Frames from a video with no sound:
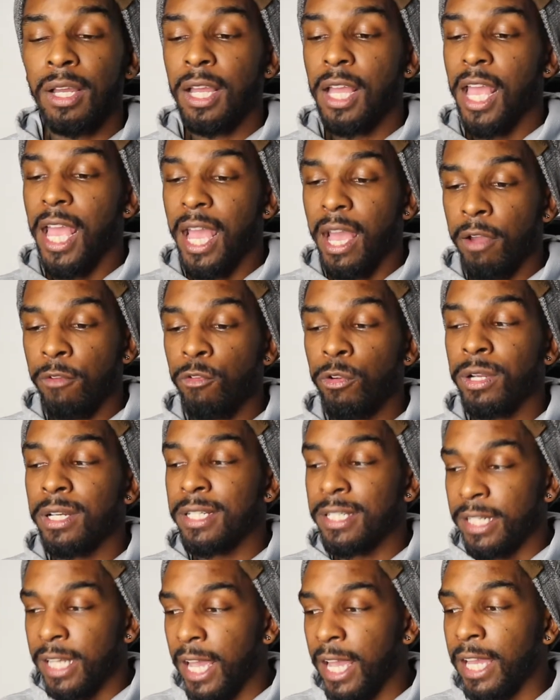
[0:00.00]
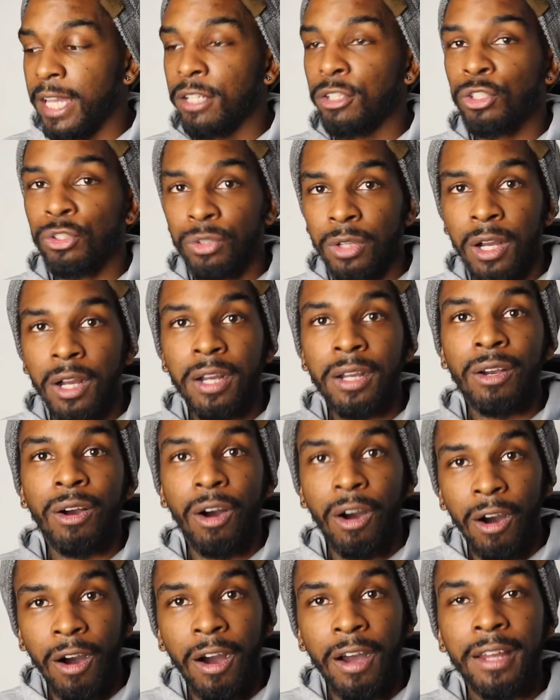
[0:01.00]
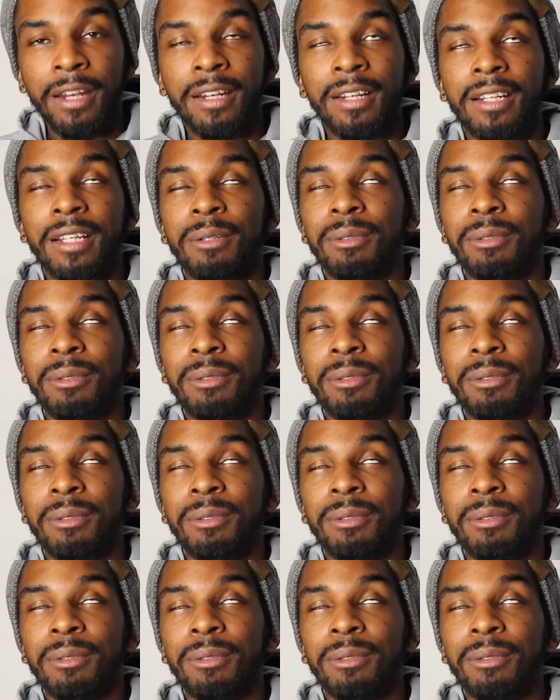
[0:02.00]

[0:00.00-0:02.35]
Every day drug on.